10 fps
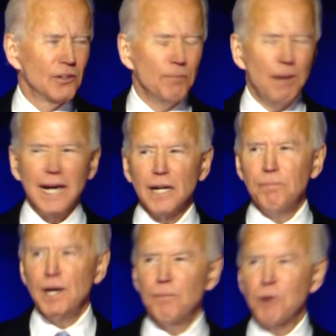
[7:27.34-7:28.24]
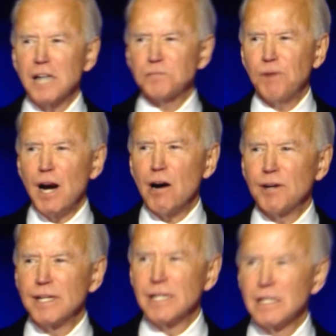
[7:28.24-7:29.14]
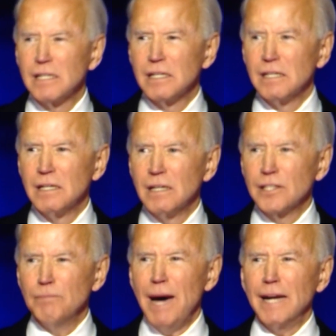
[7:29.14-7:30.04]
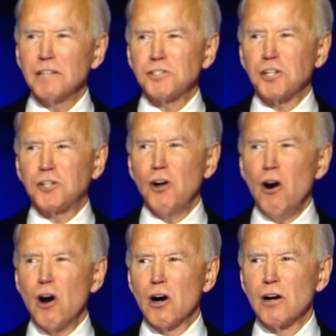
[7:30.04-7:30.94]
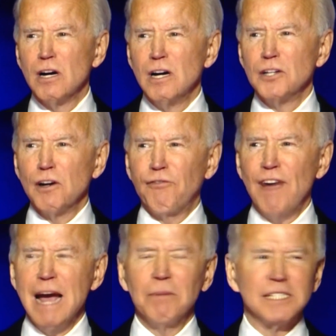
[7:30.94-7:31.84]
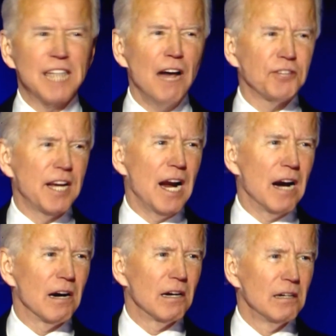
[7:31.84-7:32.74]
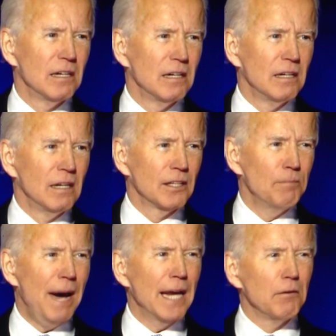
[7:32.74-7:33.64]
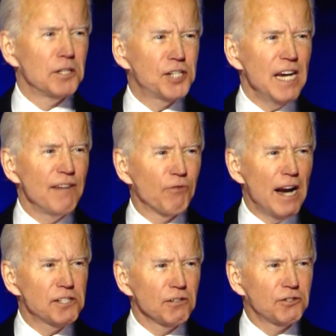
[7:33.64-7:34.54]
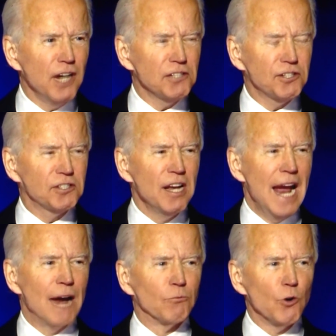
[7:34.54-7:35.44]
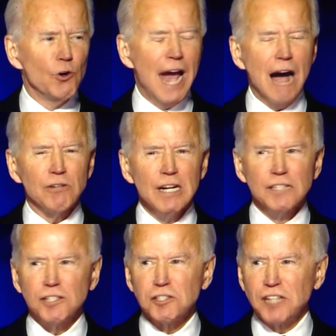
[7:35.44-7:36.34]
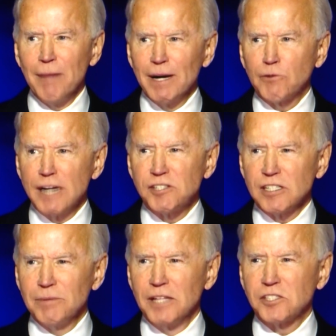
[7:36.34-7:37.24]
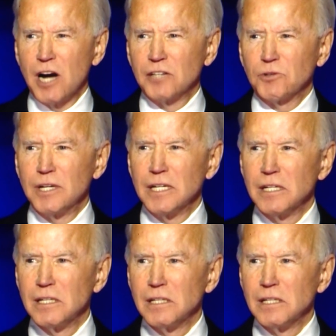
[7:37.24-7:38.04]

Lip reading: the battle to build prosperity, the battle to secure your family's health care, the battle to achieve racial justice and root out systemic racism in this country.